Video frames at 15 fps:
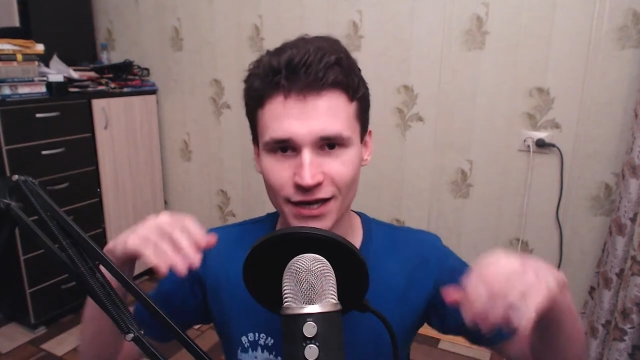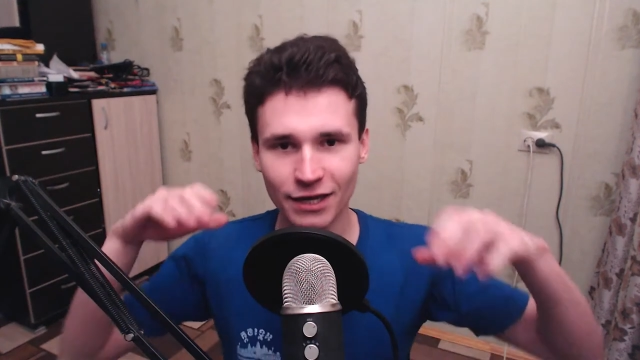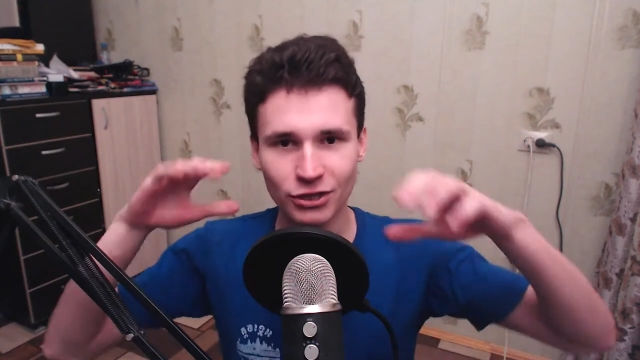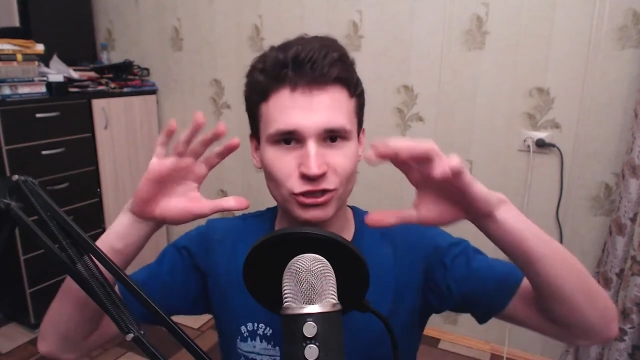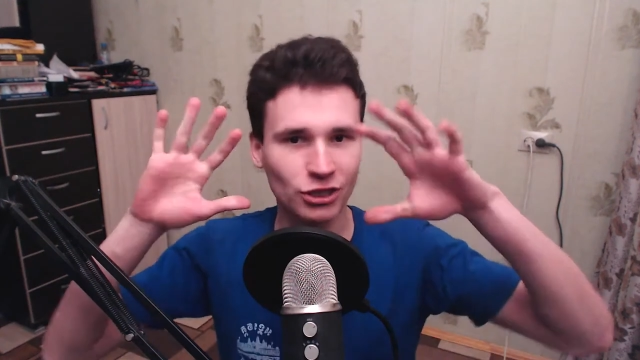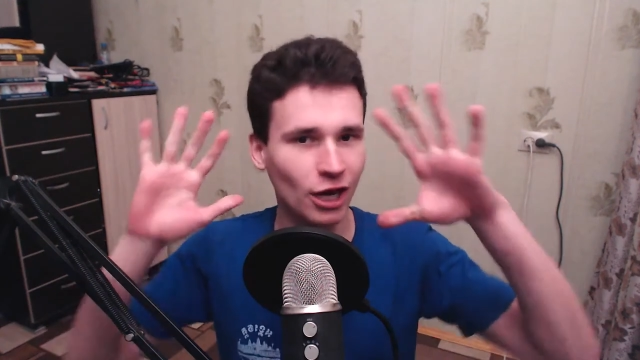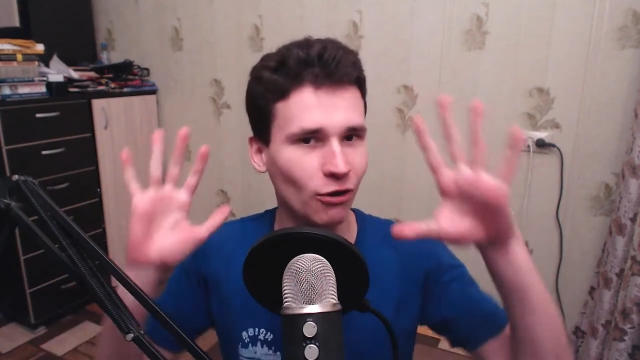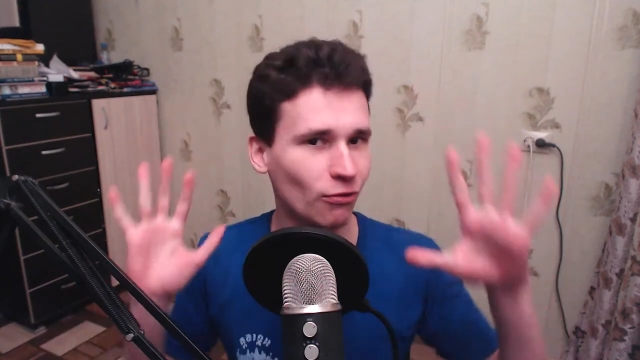
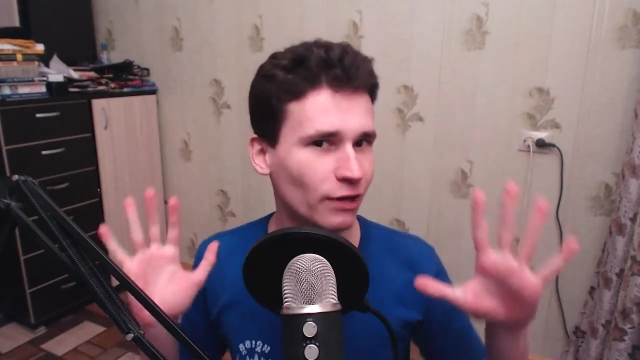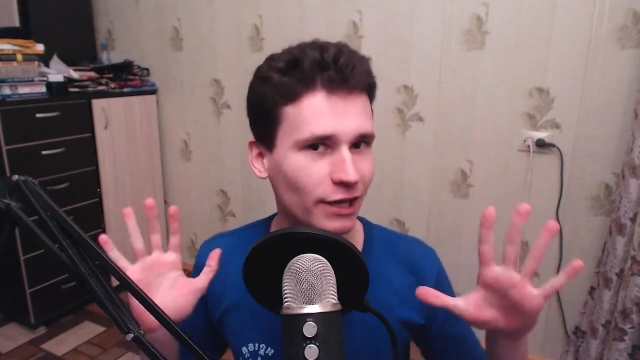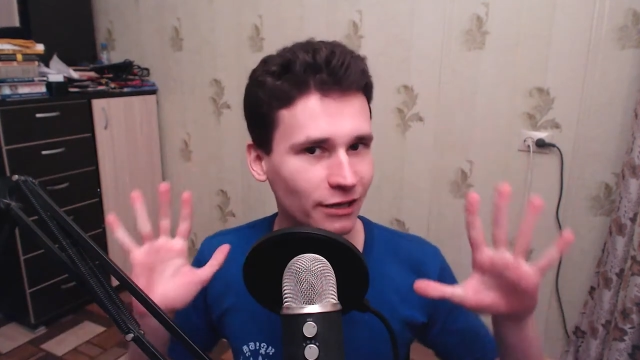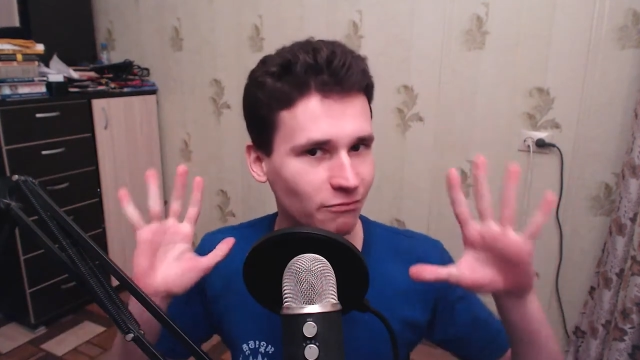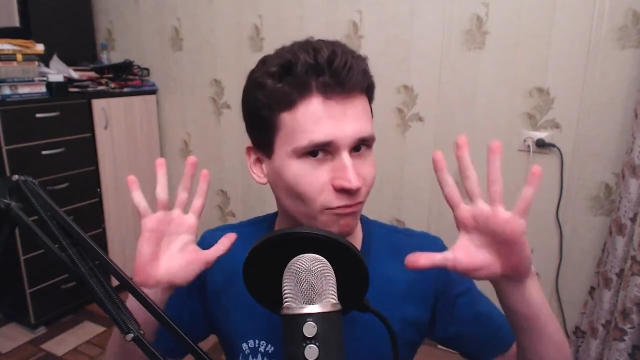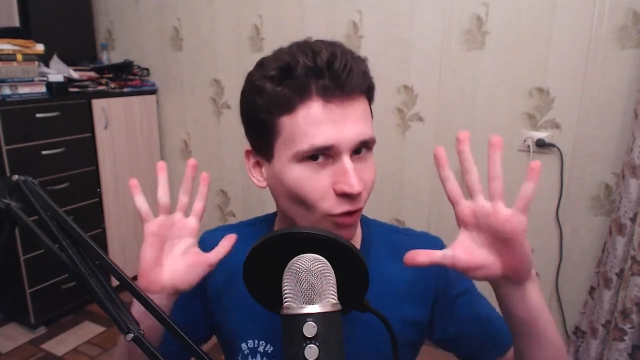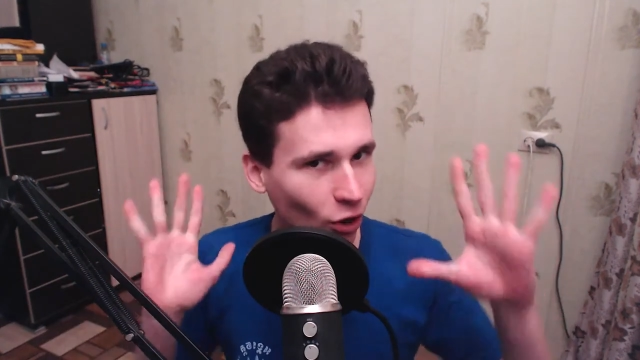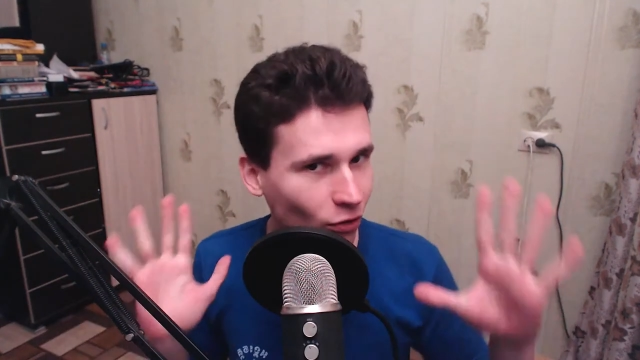Shaolin
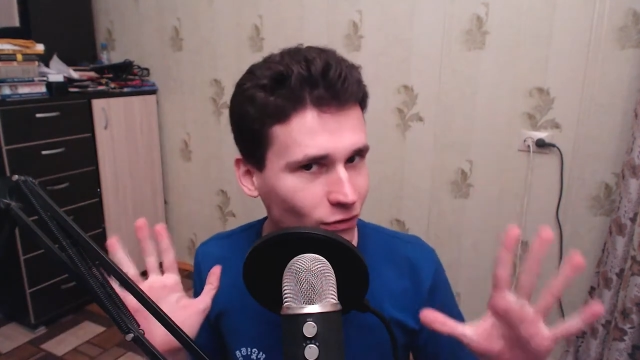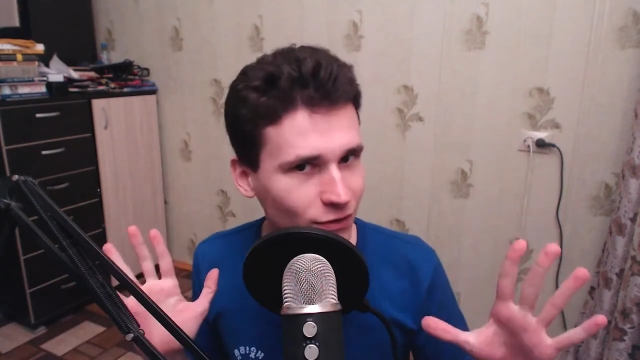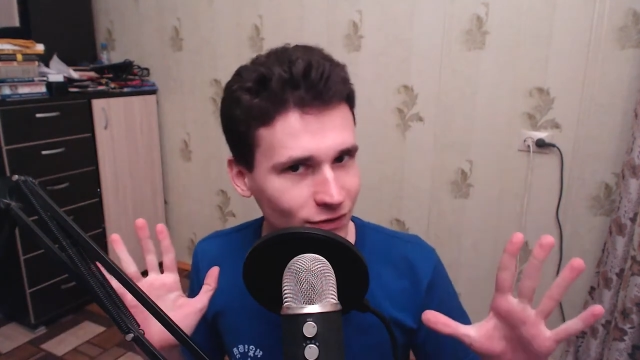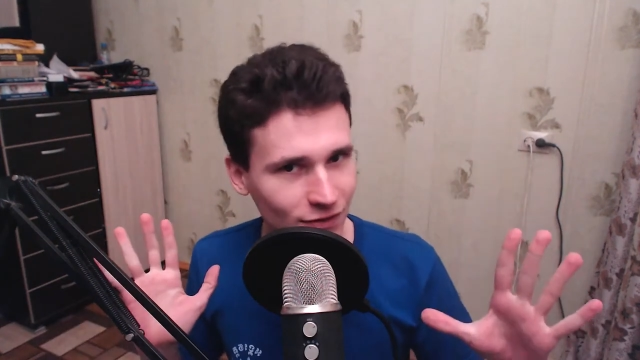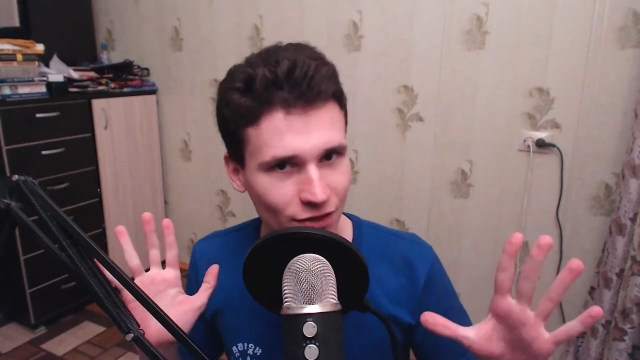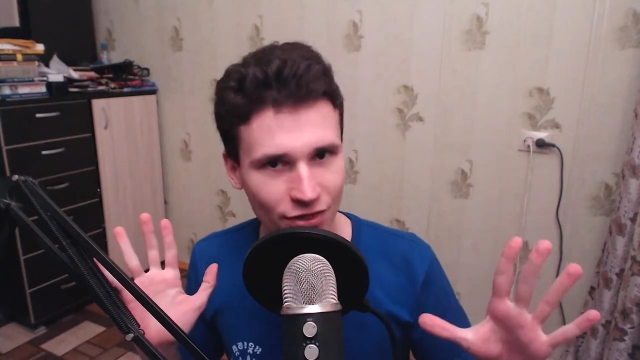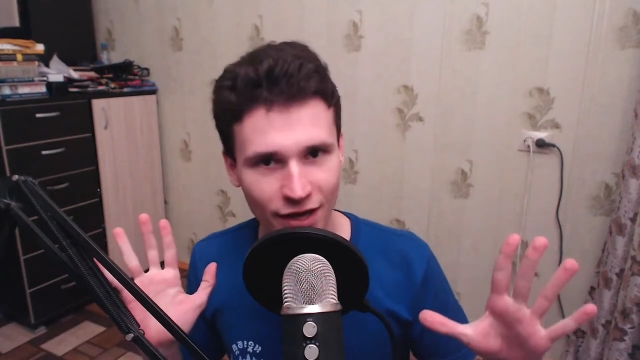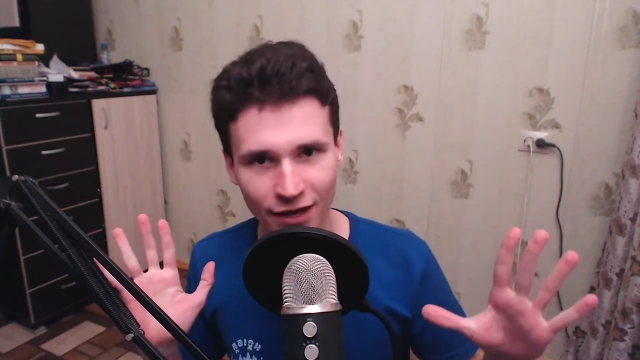monks,
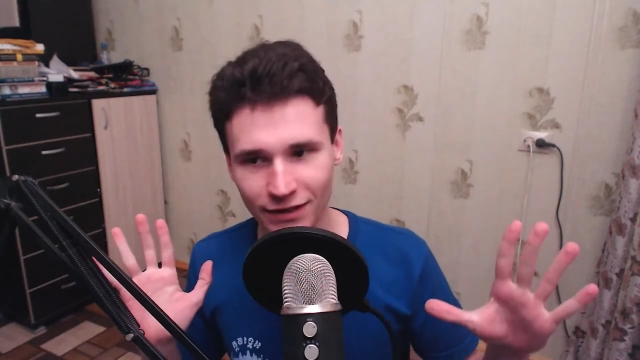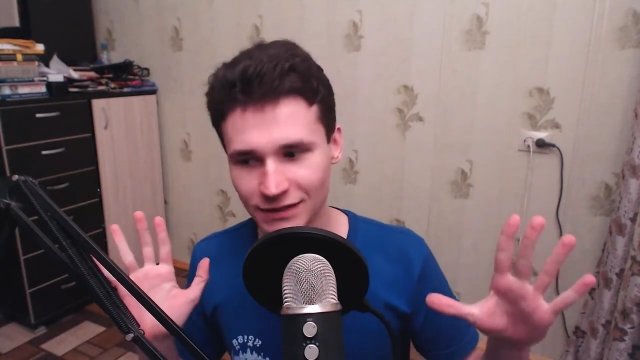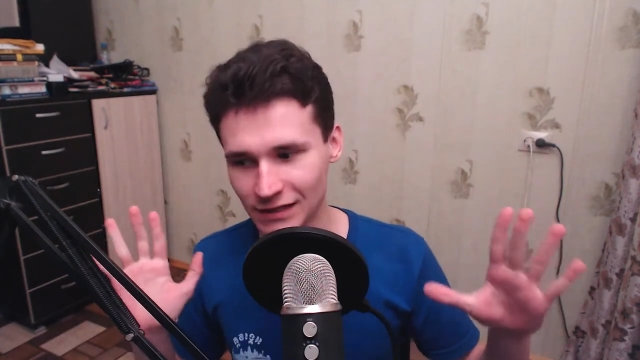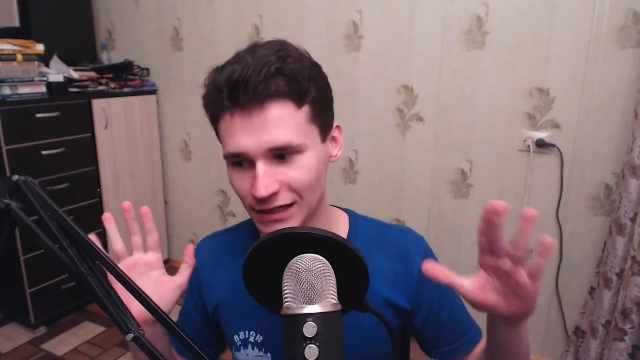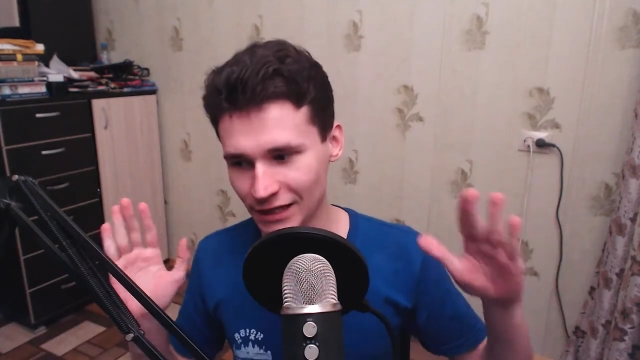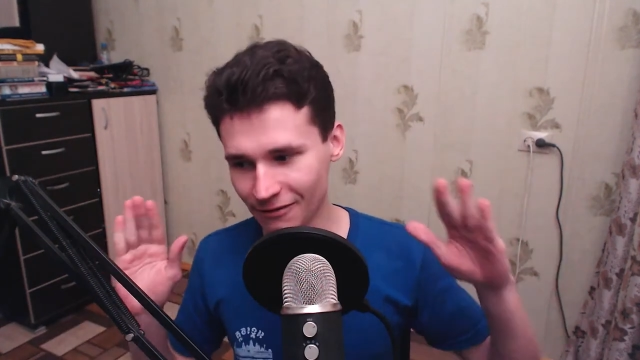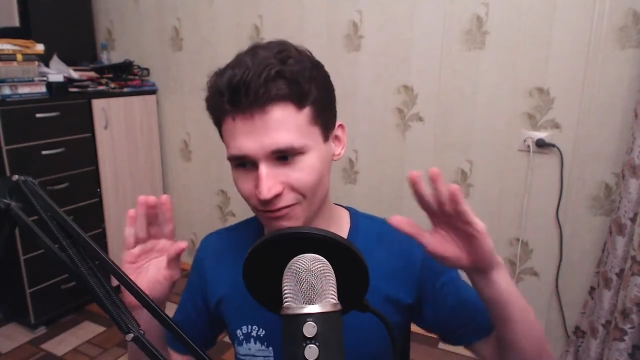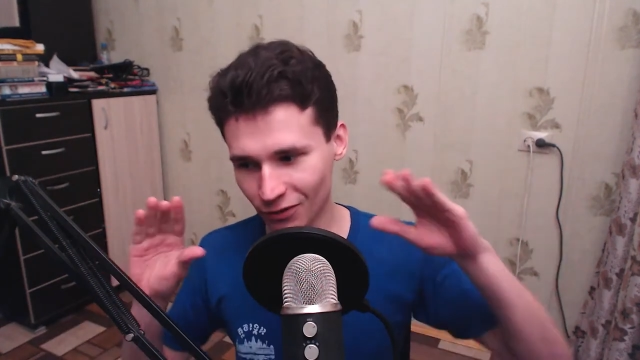they
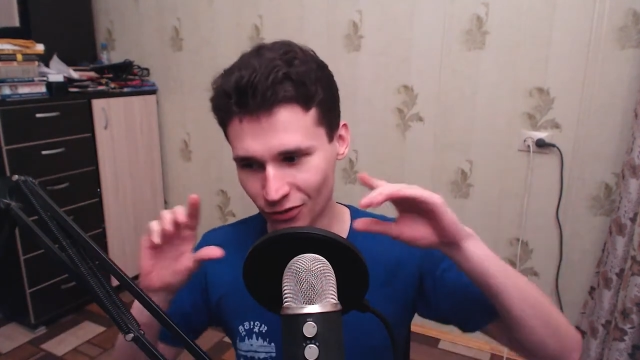sleep